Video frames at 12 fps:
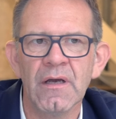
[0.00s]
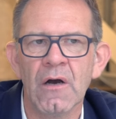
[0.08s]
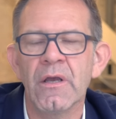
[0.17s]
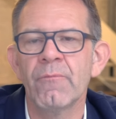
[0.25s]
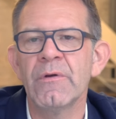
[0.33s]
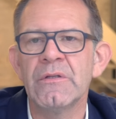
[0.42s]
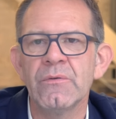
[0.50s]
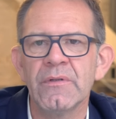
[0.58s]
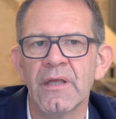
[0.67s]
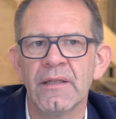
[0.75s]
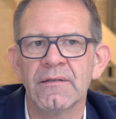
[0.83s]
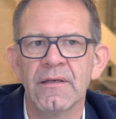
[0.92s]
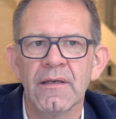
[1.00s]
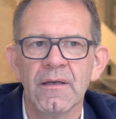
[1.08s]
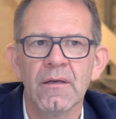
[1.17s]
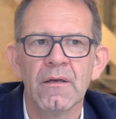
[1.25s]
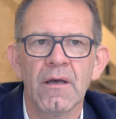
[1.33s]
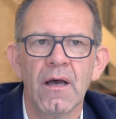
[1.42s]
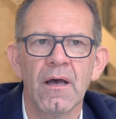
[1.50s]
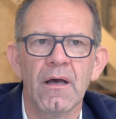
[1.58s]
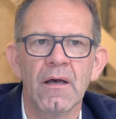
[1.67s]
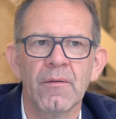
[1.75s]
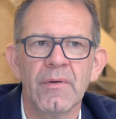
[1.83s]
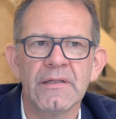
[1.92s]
How can we do that uh,